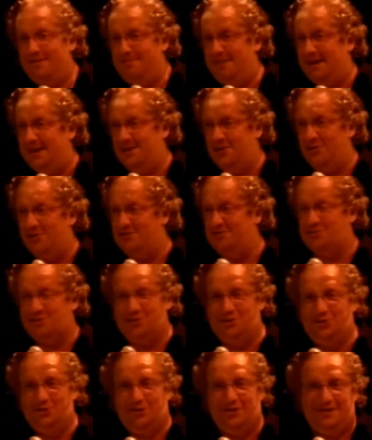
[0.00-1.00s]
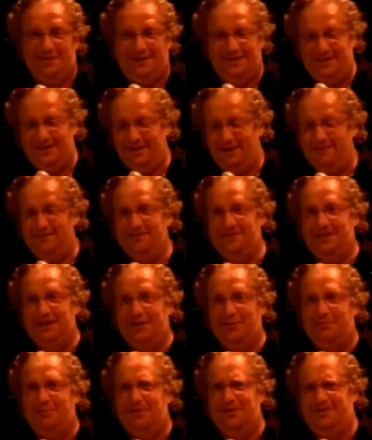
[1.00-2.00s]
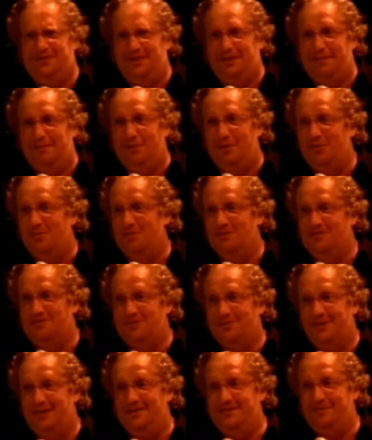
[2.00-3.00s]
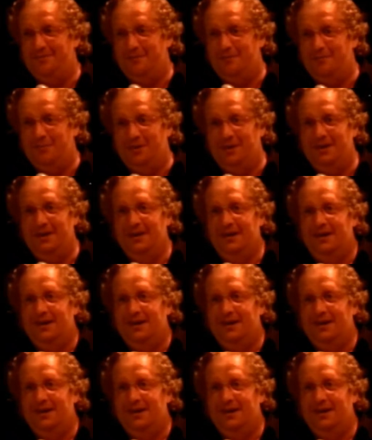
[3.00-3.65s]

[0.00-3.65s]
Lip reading: making a long story short, and obviously I would put this in a poem or a story at some point,